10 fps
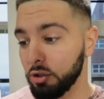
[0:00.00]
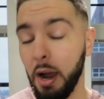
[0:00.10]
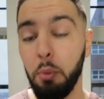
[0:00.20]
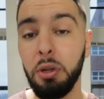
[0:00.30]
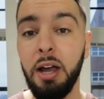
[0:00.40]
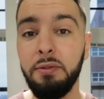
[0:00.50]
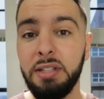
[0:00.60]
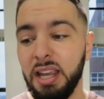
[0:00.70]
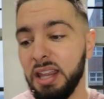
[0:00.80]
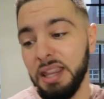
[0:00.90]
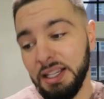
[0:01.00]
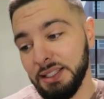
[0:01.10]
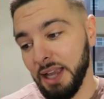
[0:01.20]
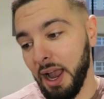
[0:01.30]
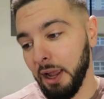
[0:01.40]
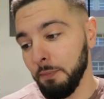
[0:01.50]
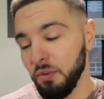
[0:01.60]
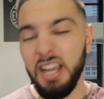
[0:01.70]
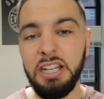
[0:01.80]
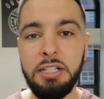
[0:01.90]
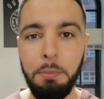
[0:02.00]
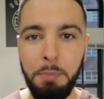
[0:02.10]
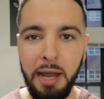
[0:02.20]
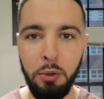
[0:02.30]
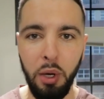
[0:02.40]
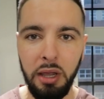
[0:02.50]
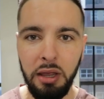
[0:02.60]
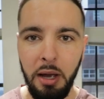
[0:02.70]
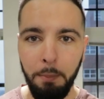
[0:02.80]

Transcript: so I would love to get this guy in a debate with